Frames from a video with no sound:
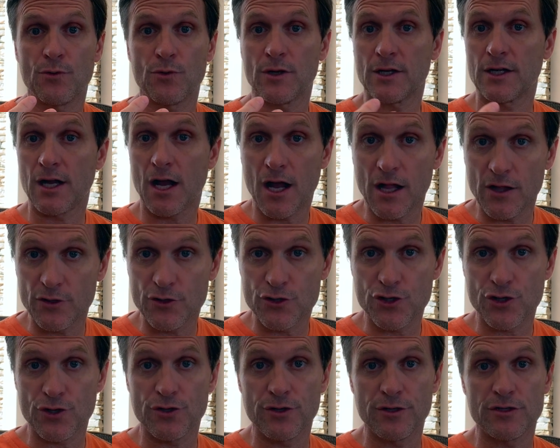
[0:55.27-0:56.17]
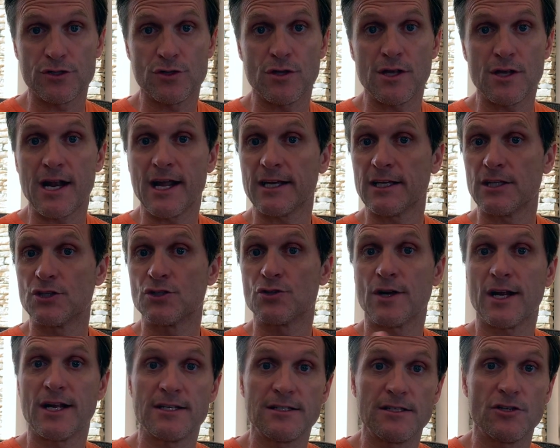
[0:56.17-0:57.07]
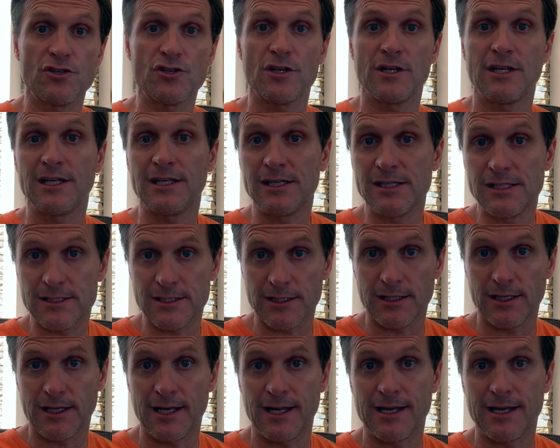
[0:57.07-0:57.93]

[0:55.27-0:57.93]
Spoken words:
or a collared shirt so that I could transition easily